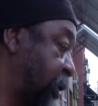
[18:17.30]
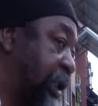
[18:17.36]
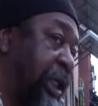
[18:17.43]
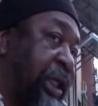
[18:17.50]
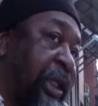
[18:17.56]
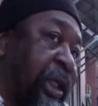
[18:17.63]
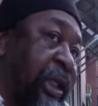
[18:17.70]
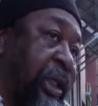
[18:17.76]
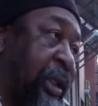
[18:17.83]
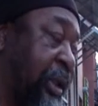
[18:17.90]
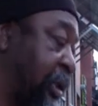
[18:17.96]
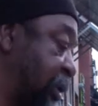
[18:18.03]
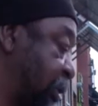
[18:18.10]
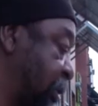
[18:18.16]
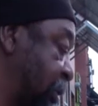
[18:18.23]
the
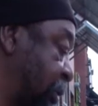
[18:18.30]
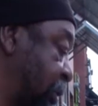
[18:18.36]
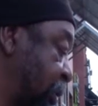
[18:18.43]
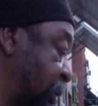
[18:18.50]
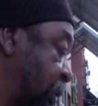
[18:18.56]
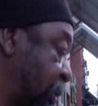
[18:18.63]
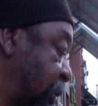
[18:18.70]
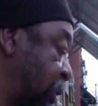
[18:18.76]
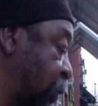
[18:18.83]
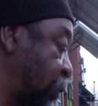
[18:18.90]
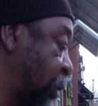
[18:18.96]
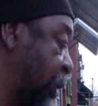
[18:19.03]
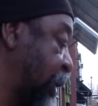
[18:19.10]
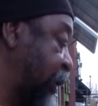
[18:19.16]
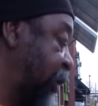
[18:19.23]
uh, the
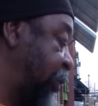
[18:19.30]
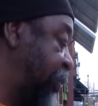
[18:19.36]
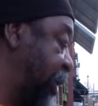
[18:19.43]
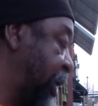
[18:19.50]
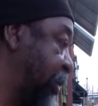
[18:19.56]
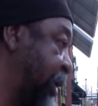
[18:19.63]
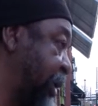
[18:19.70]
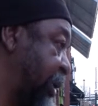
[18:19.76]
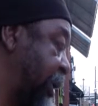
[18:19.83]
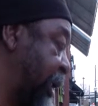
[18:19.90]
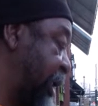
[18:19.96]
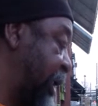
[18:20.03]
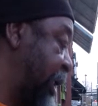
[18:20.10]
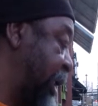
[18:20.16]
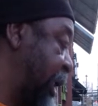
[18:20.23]
word spirit
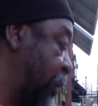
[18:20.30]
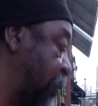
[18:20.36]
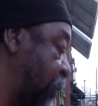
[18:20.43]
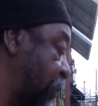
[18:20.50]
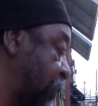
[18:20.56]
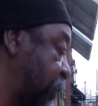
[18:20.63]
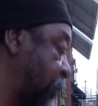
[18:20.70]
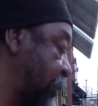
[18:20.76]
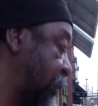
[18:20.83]
in the Hebrew,